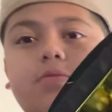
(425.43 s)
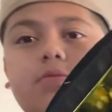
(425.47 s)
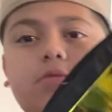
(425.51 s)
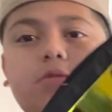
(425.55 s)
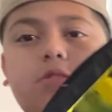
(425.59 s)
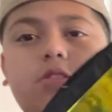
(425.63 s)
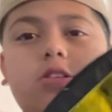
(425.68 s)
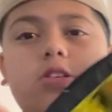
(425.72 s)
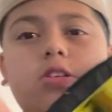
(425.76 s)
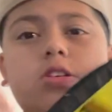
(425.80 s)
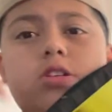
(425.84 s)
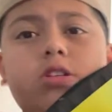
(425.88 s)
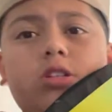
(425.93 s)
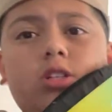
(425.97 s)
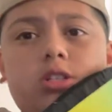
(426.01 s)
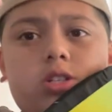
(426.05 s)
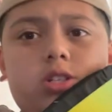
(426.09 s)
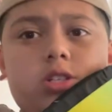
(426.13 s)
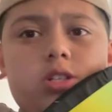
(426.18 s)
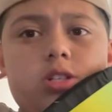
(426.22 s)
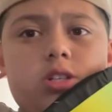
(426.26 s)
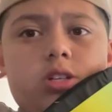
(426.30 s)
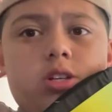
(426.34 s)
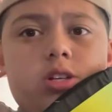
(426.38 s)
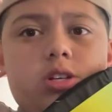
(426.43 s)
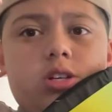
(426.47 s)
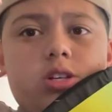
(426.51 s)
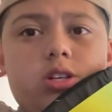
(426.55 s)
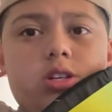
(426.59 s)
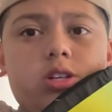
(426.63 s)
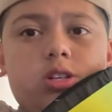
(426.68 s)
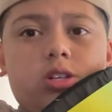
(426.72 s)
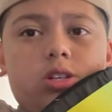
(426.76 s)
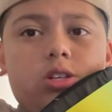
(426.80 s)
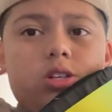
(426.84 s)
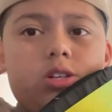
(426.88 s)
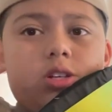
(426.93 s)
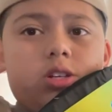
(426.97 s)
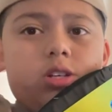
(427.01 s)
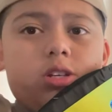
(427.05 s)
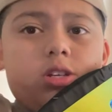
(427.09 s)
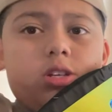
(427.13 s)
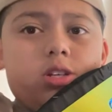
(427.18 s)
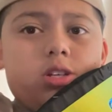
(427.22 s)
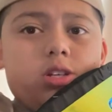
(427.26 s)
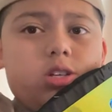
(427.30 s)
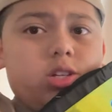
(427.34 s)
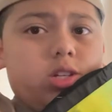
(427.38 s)

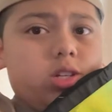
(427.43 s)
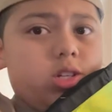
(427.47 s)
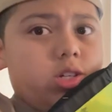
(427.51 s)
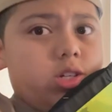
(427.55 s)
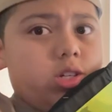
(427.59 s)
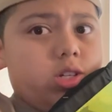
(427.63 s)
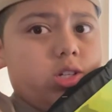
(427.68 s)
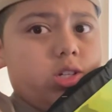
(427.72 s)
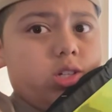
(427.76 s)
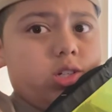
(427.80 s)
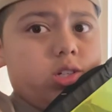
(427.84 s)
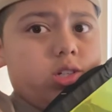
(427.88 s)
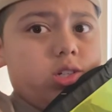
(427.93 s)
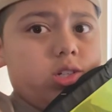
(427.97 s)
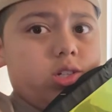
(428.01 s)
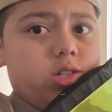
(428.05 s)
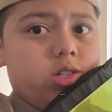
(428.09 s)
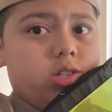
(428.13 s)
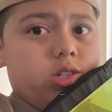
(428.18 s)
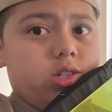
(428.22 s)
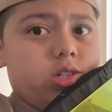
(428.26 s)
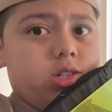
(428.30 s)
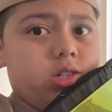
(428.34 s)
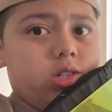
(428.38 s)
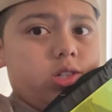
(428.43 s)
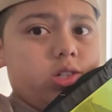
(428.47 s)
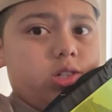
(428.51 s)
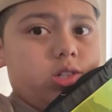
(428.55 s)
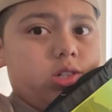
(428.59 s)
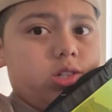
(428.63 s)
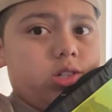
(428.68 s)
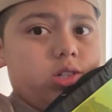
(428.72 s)
Nobody speaks.